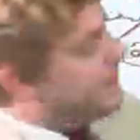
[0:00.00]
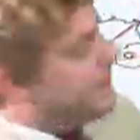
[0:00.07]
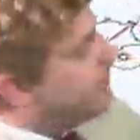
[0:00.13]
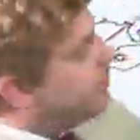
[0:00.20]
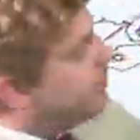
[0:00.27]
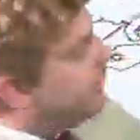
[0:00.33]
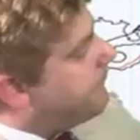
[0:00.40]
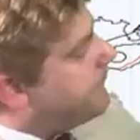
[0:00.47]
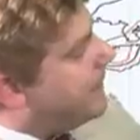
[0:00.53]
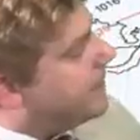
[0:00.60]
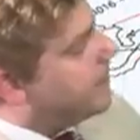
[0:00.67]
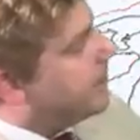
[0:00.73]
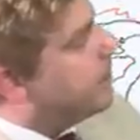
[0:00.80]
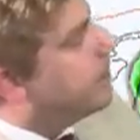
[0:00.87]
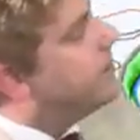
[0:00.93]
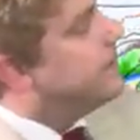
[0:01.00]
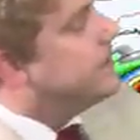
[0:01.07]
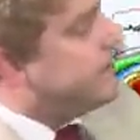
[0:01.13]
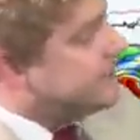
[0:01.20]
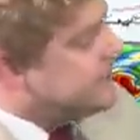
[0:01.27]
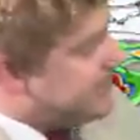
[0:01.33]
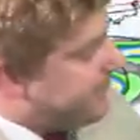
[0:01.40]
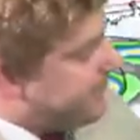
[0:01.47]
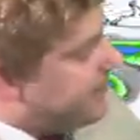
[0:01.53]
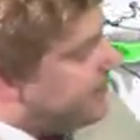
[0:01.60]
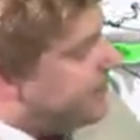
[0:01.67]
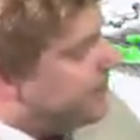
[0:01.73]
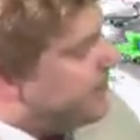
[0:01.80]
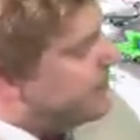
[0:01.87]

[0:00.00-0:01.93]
Big rainmaker. Definitely going to be